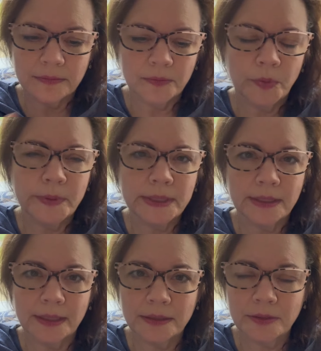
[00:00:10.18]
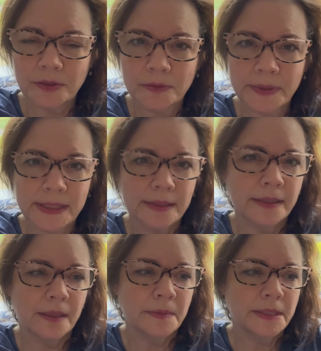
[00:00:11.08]
we went to lunch. My son
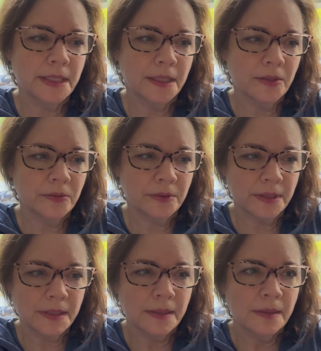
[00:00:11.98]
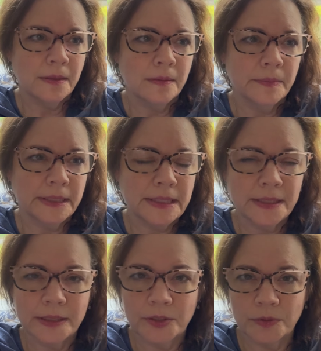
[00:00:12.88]
came to town. My
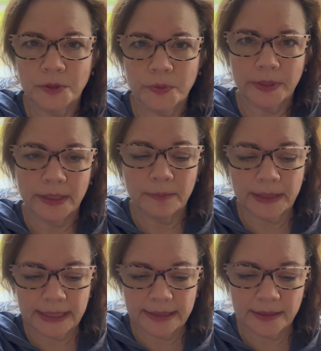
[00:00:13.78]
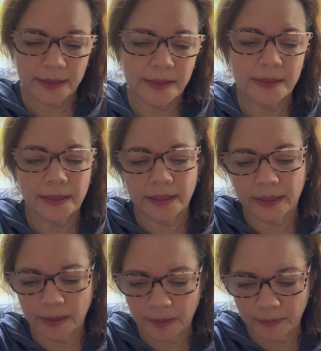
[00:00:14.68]
teenager was with him last night, so they
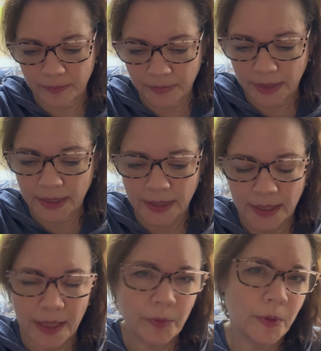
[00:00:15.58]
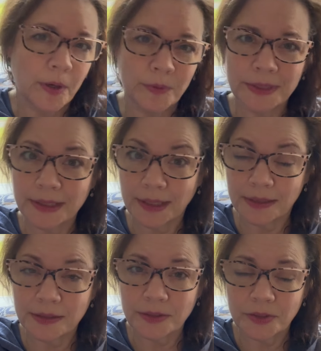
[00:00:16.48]
came and we all went to
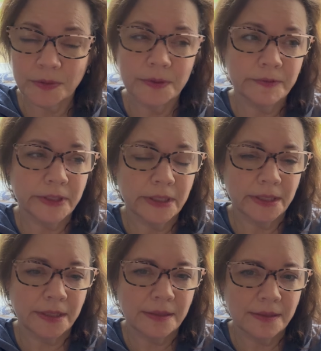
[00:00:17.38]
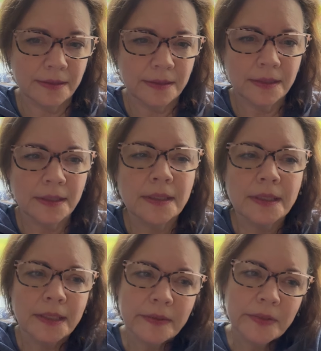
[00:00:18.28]
lunch. It was very nice.
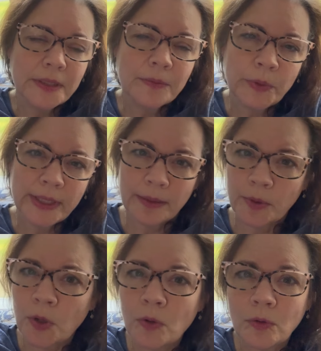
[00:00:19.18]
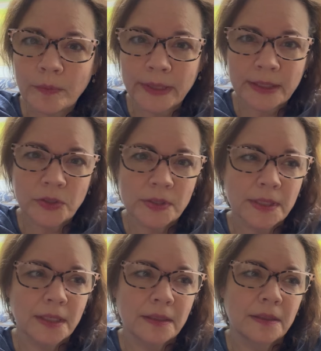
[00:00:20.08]
And then we came home and I just
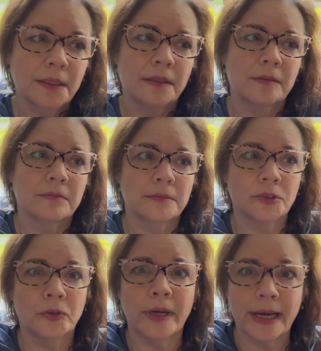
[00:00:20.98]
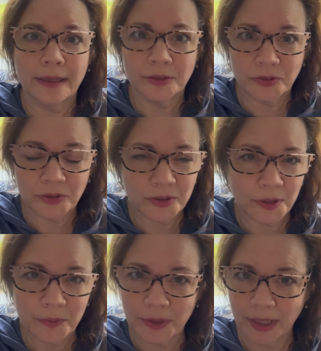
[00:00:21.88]
kind of like crashed. You know
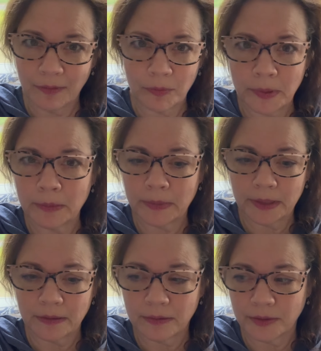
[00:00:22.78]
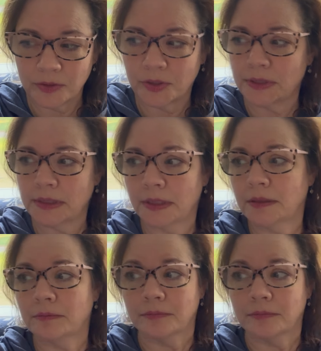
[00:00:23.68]
when you have a big meal and you're just like,